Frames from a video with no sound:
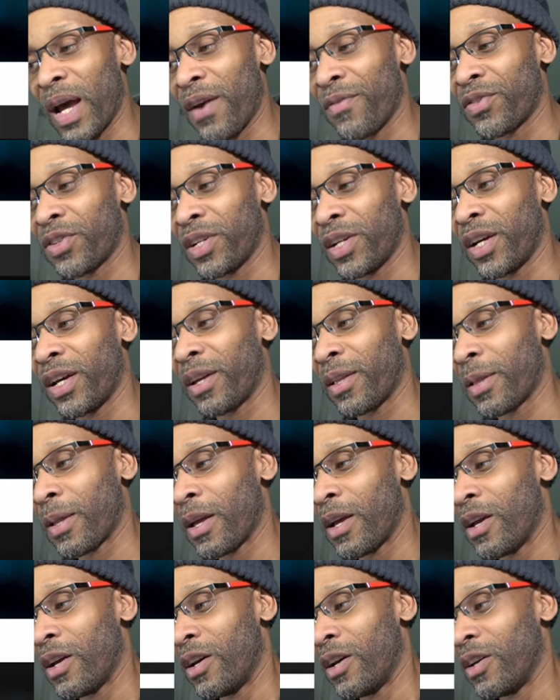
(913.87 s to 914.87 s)
after that.
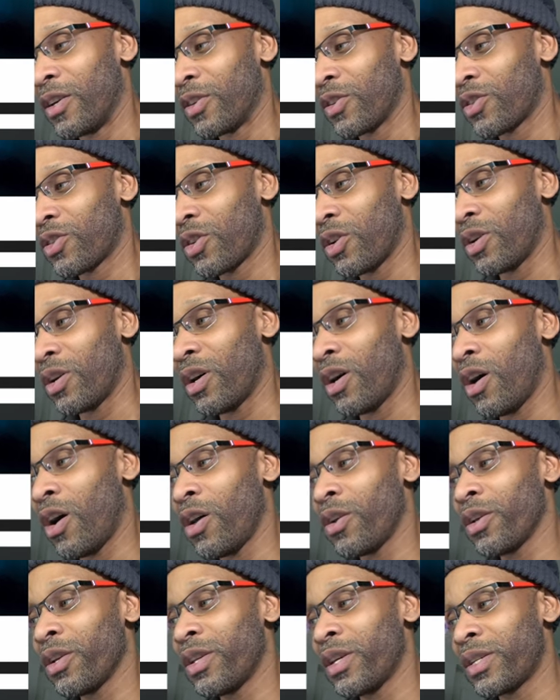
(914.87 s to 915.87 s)
So
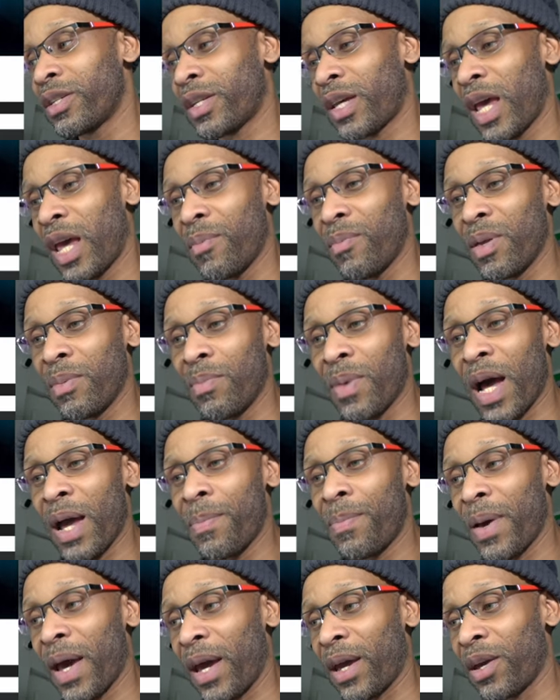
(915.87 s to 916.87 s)
all of this came in my
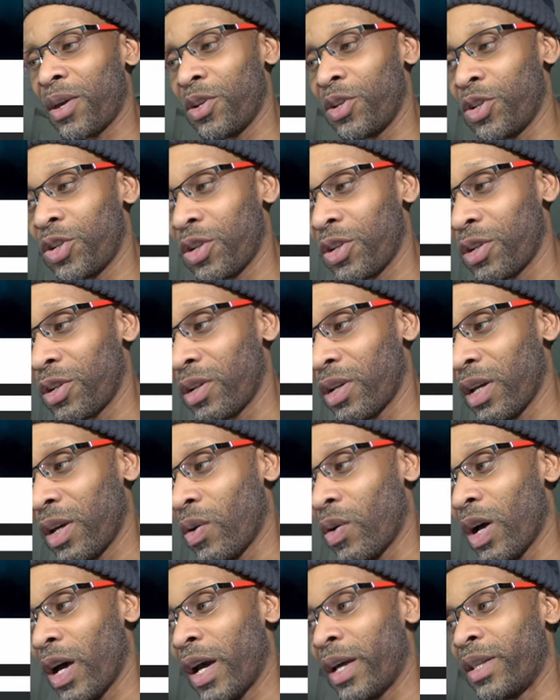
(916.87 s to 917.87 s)
package.
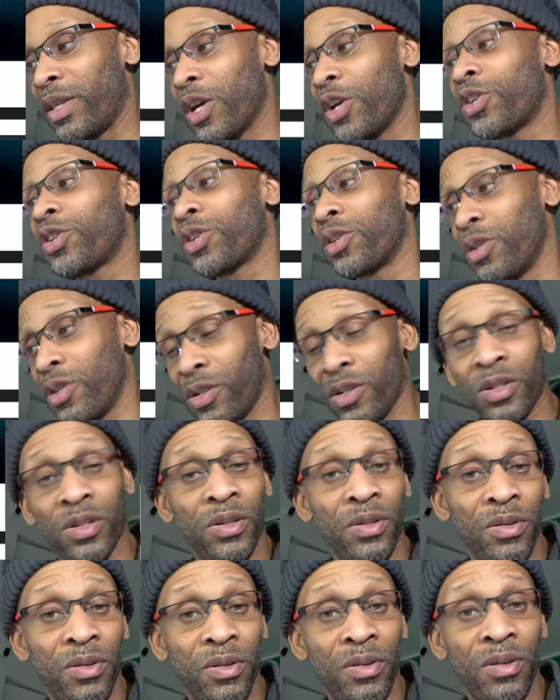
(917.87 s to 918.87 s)

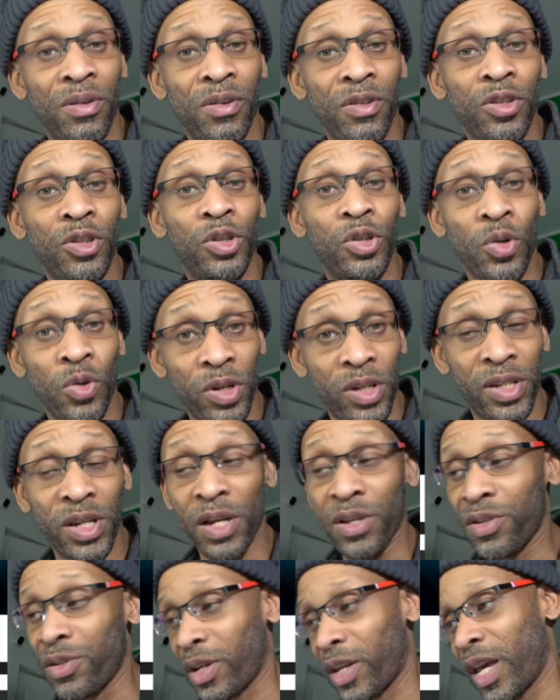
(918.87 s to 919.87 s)
Additional door
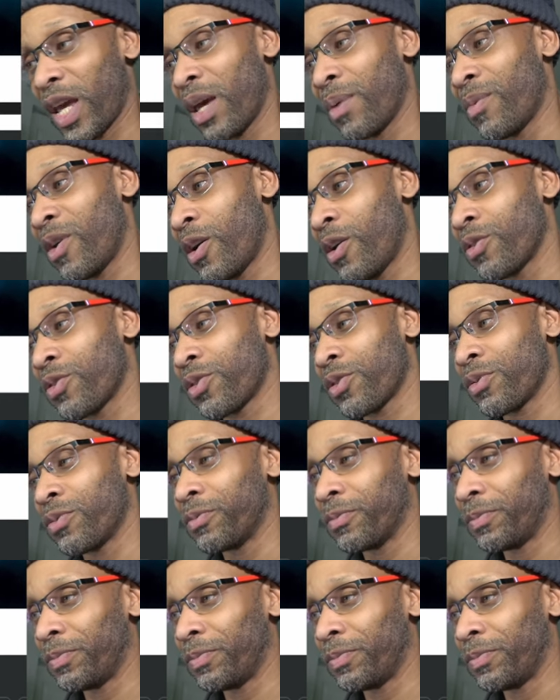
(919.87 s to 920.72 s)
sensor came also.